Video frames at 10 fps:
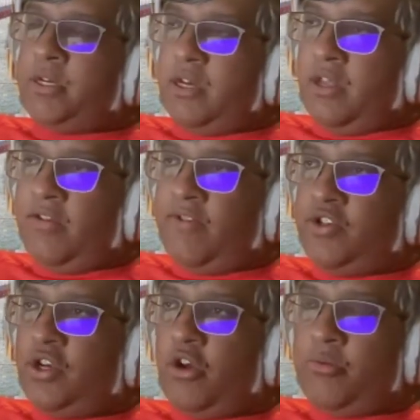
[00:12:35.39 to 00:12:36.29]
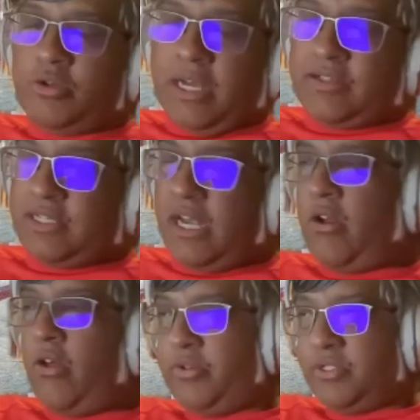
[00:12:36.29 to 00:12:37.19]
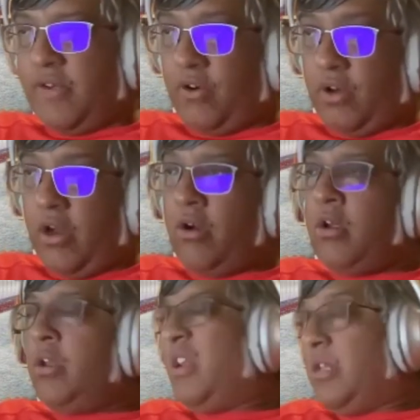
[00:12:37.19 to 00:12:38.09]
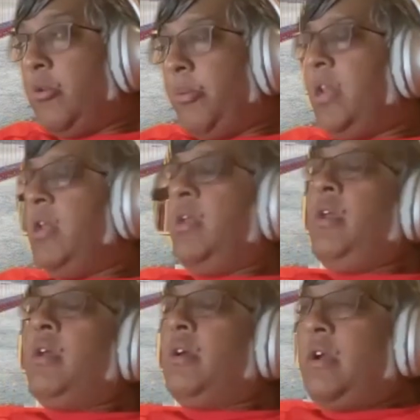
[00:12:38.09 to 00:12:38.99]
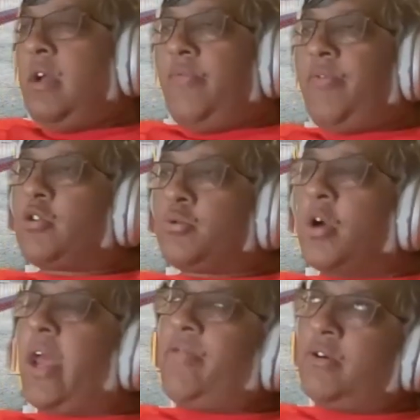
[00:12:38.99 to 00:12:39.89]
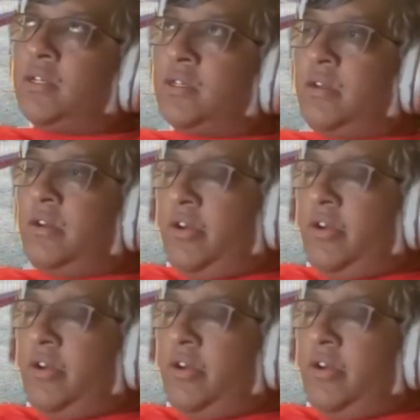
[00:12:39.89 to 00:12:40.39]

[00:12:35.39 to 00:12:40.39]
the Denisovan genome, 2010, all their stuff earlier, a little bit. There's the